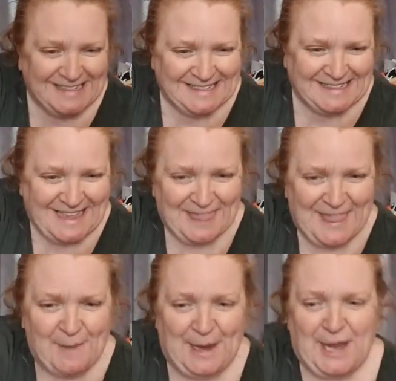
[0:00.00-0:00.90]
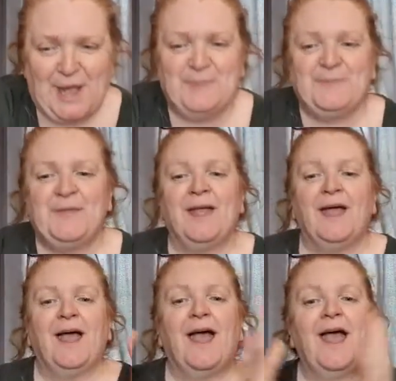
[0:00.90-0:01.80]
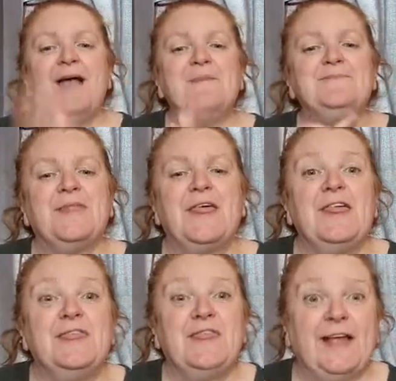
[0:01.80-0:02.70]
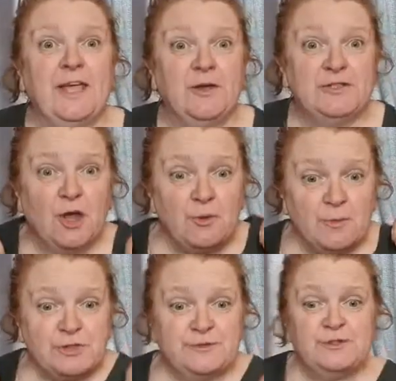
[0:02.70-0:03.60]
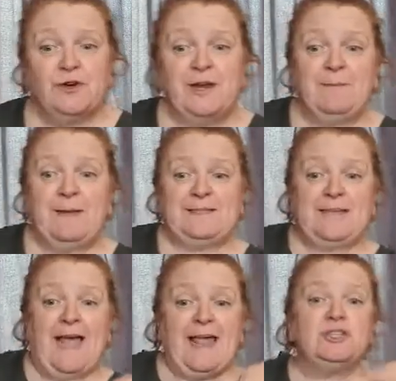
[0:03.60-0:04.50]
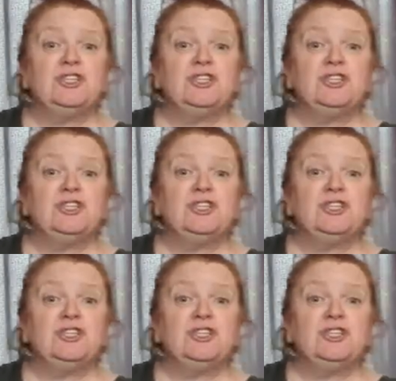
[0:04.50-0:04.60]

there we go. Um, thank you so much for joining me today.